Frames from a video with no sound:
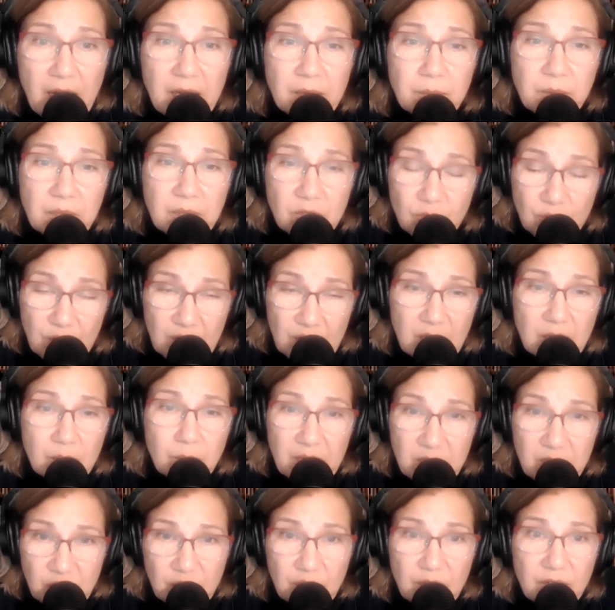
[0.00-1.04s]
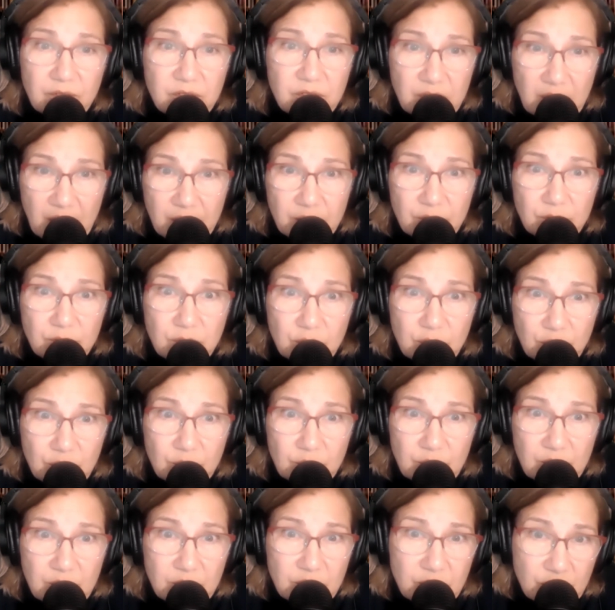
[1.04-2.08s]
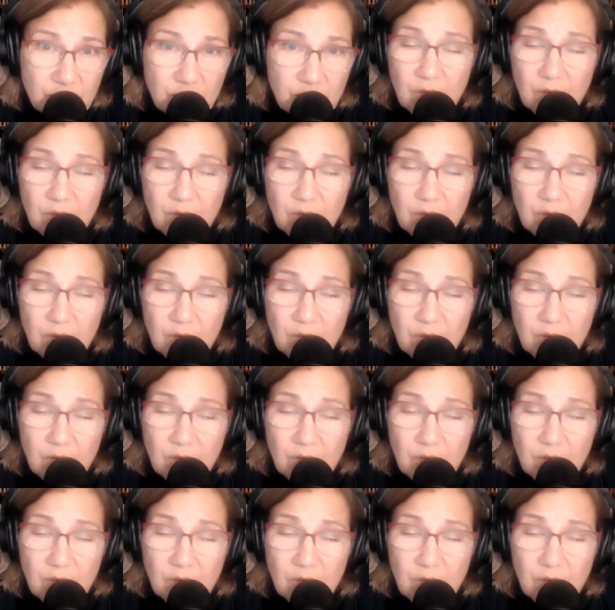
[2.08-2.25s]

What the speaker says: I'd be drinking my share of cider too, because,